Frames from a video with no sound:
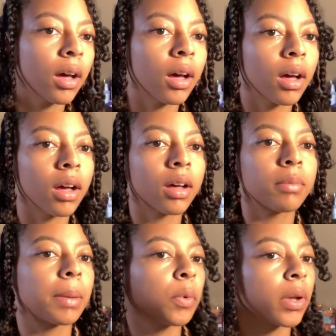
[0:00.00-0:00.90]

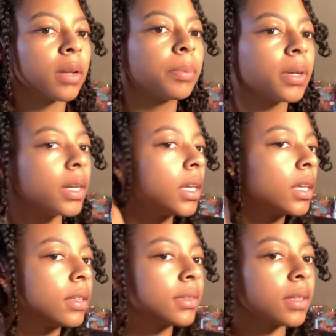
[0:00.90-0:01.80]
I'm going to put
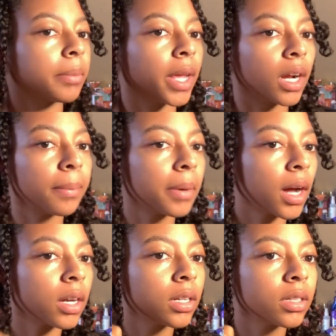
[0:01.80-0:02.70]
in some hair
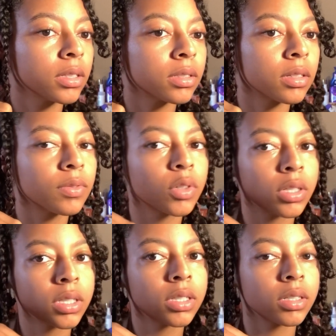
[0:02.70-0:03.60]
products, of
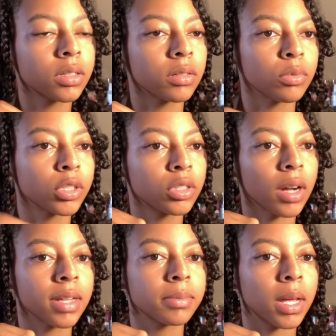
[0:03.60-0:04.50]
course,
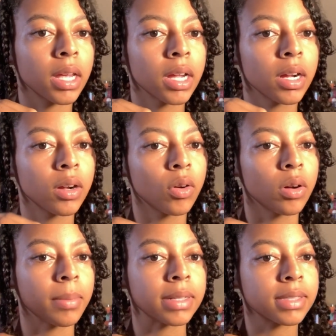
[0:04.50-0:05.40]
moisturize my hair,
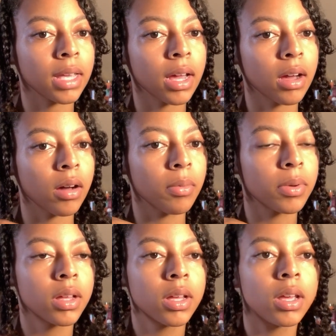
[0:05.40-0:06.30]
oil my scalp,
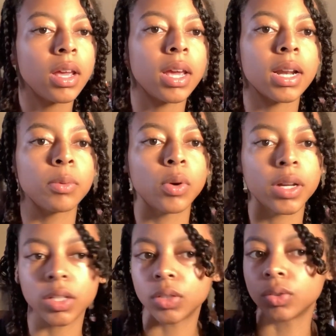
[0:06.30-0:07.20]
and I'm
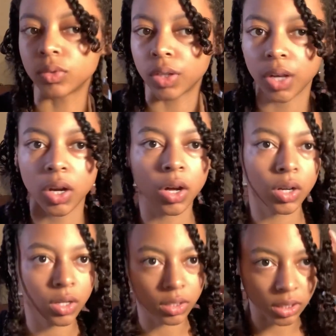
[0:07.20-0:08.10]
going to get it all
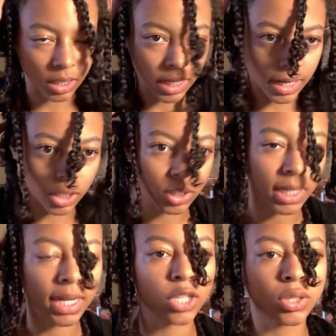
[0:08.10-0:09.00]
curly, let it air dry
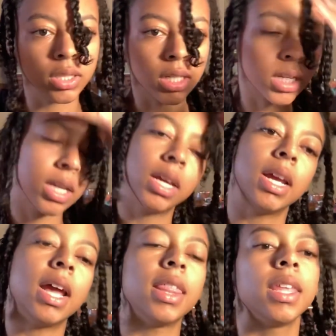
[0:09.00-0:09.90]
naturally,
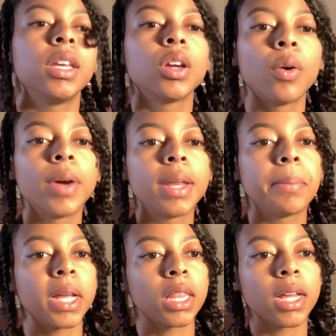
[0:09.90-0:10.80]
and then go in and
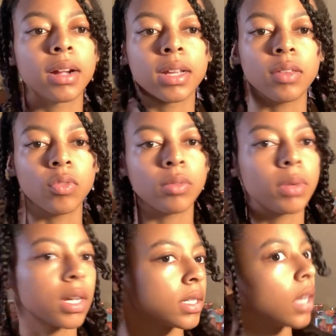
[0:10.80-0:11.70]
make the hair even,
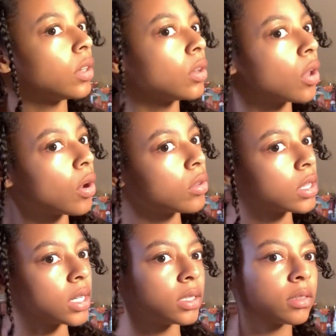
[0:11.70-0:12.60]
because I know
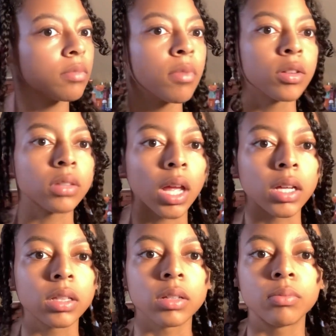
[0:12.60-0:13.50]
that it's most
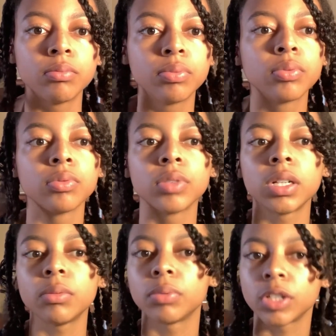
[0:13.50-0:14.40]
likely
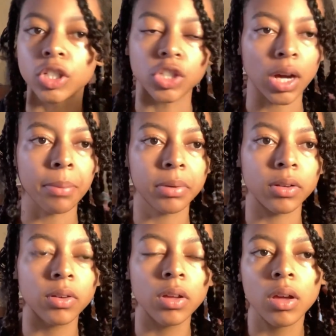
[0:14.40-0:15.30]
pretty
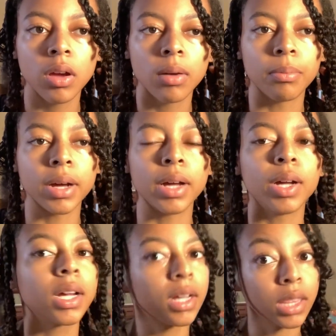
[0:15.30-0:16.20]
choppy. But
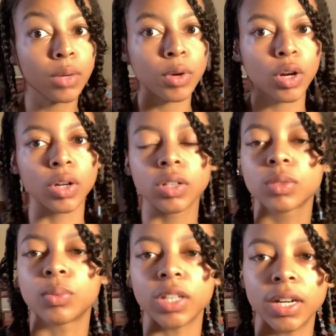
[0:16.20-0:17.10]
good thing with
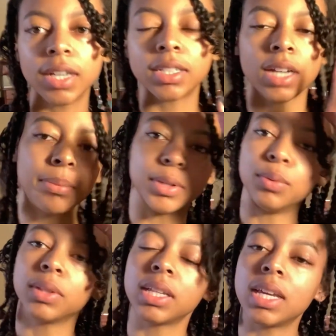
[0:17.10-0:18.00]
curls, when your hair is choppy, you
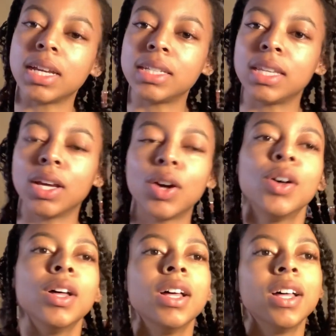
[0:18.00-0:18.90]
really can't
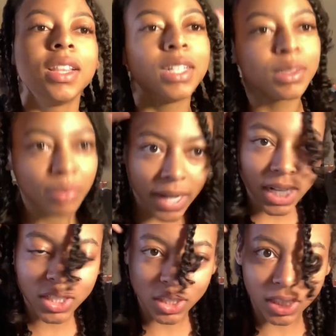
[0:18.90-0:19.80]
tell. These
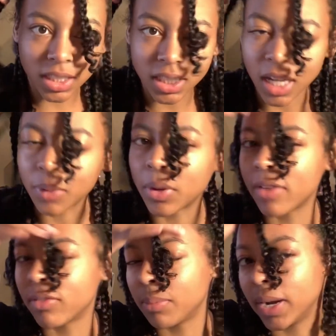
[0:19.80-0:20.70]
braids are just like
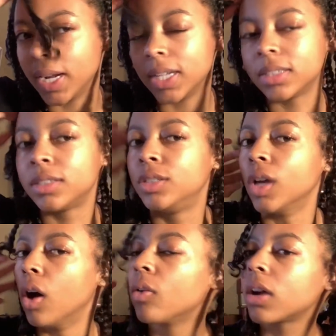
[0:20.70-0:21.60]
whatever braids.
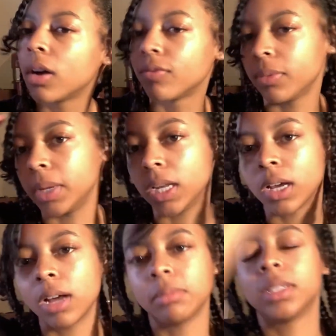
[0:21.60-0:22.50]
Don't come for me in the
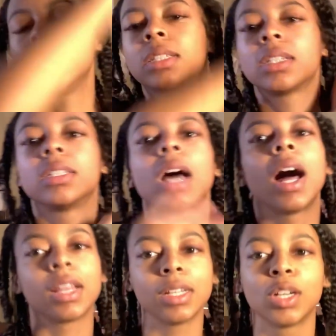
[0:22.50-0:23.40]
comments, because
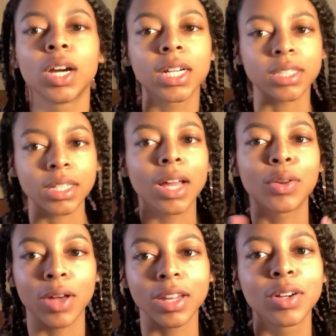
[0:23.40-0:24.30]
I look crazy. I
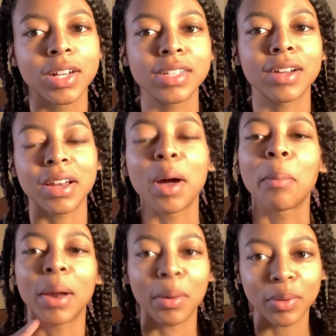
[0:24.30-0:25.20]
know I look crazy right now,
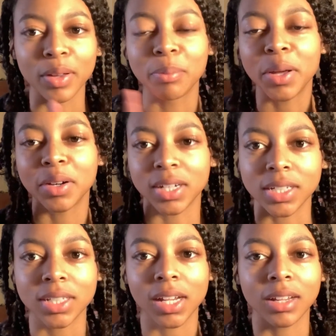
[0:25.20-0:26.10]
but I will look better in a
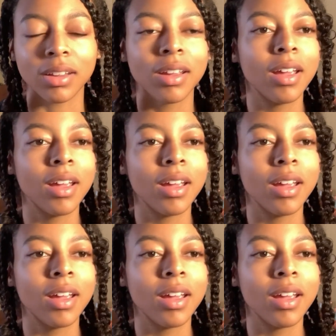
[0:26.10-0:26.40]
second.